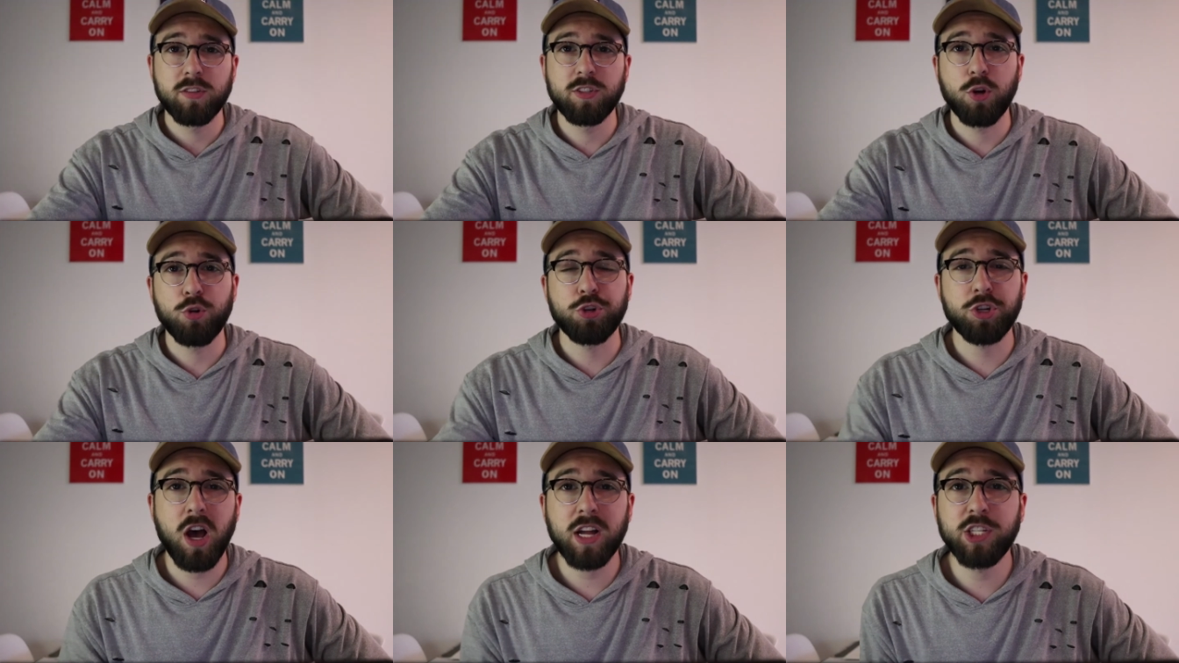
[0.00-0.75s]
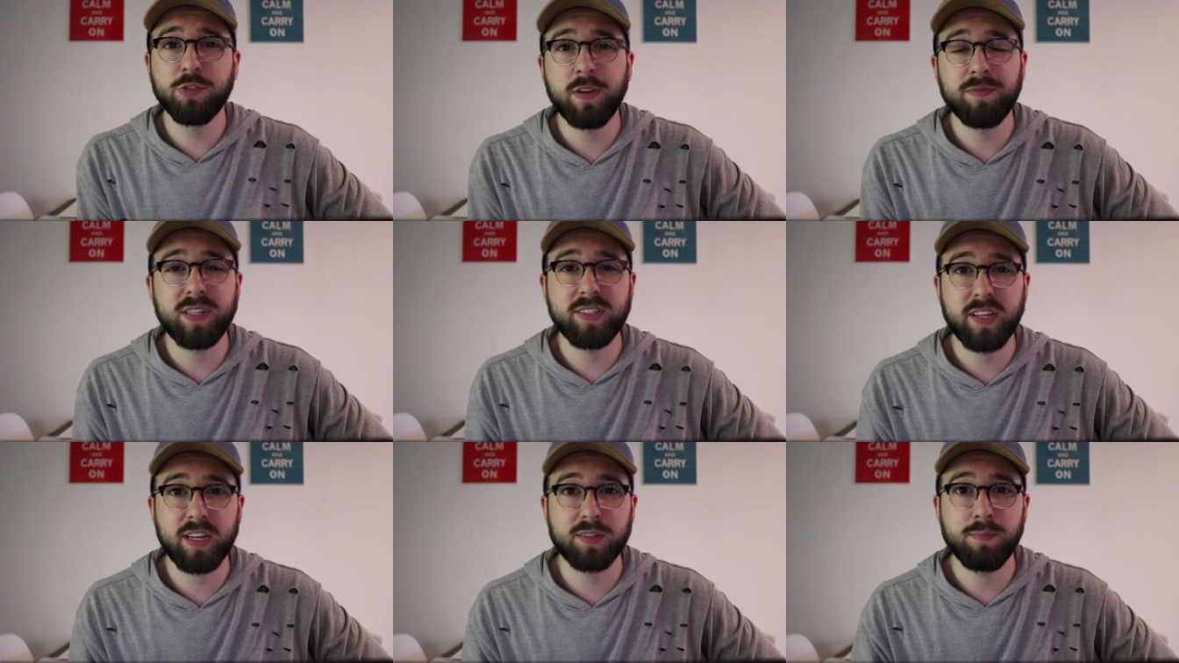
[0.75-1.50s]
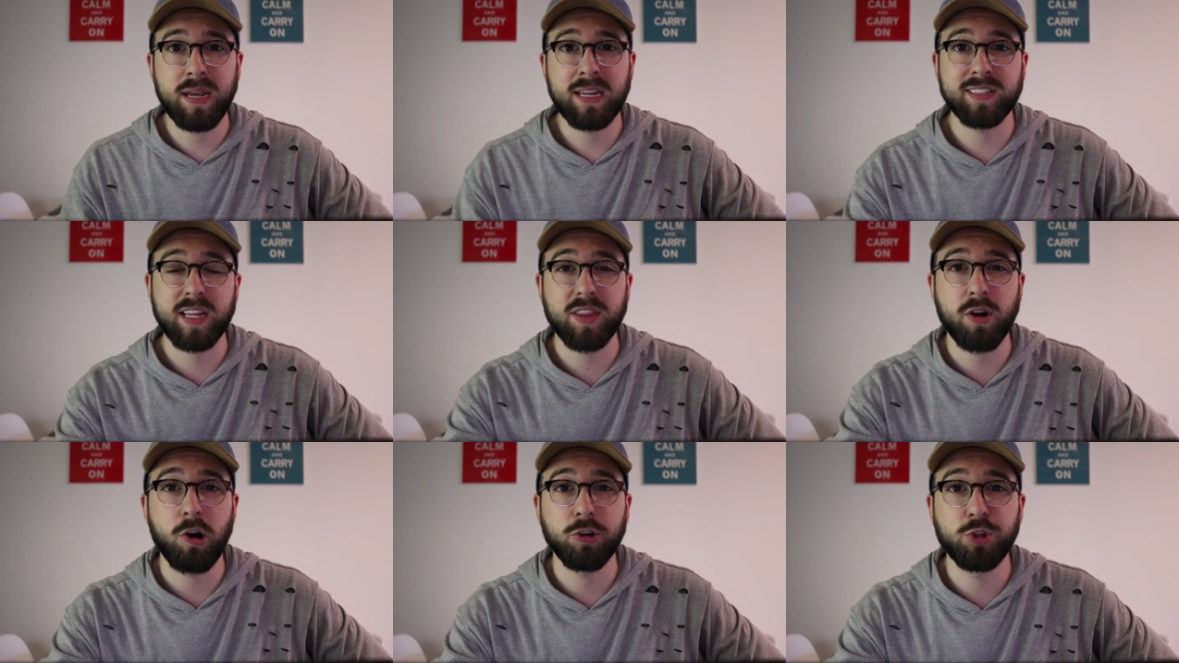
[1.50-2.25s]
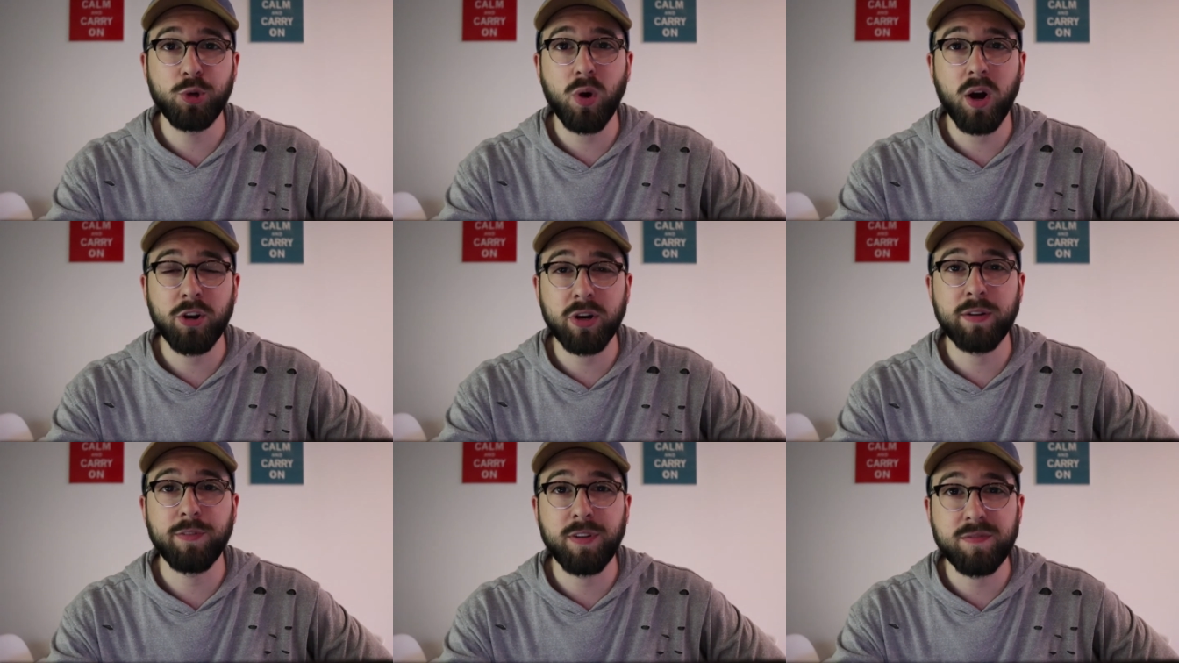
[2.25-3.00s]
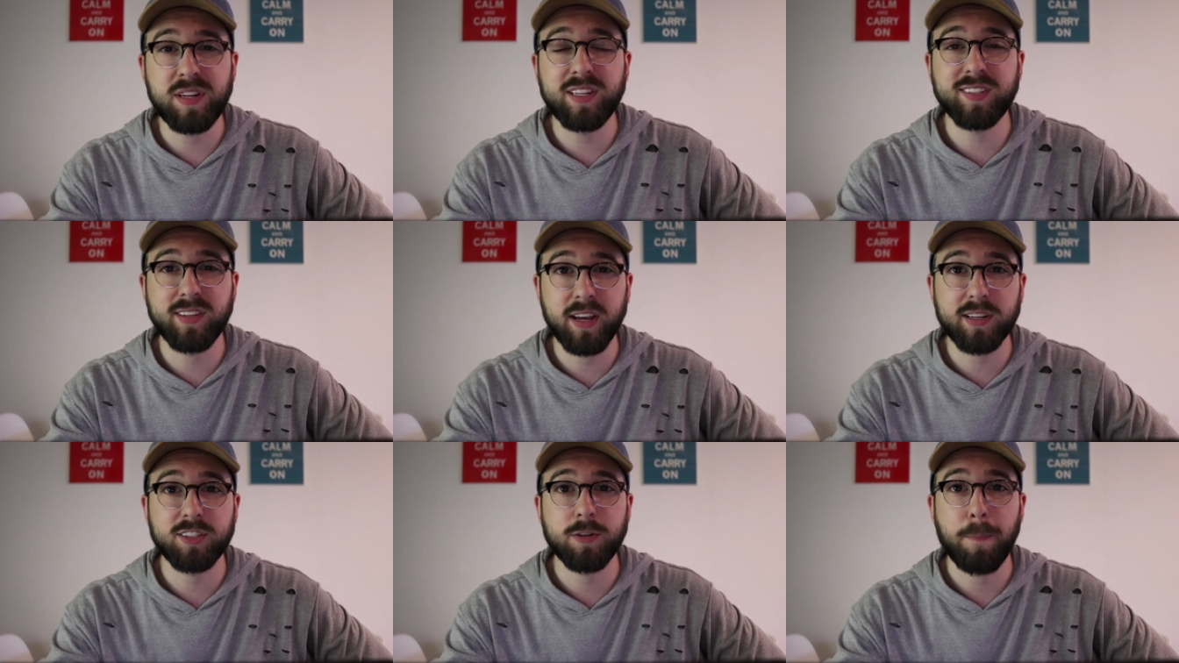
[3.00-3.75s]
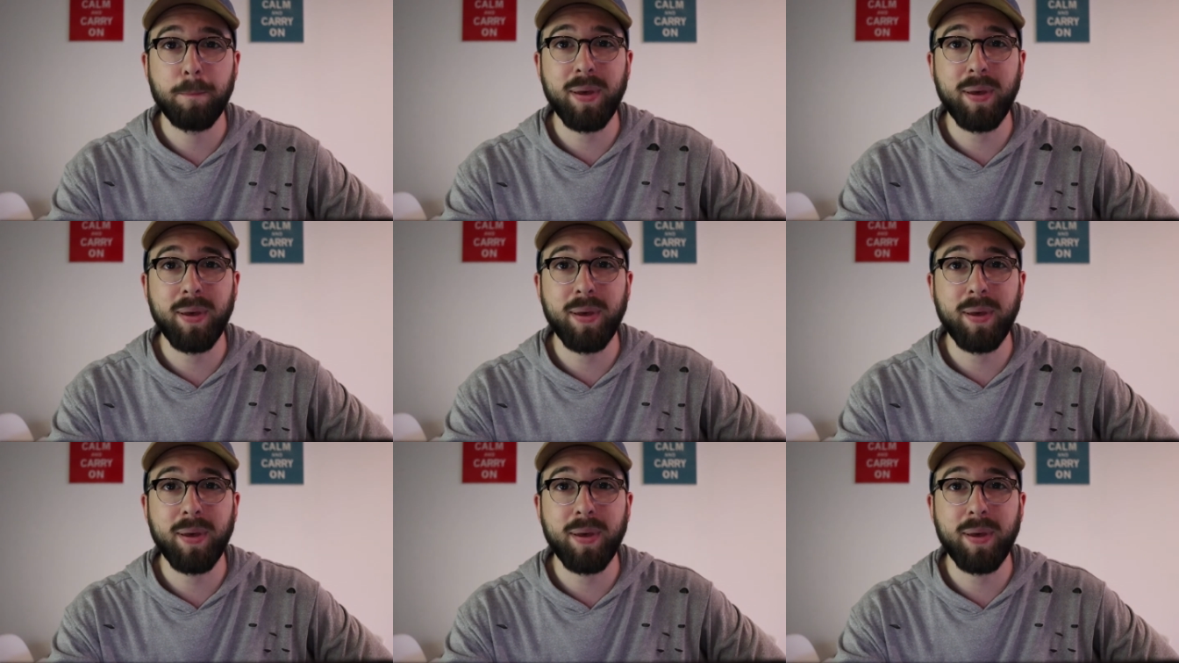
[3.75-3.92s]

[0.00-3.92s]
So SHA-256 means that there are 256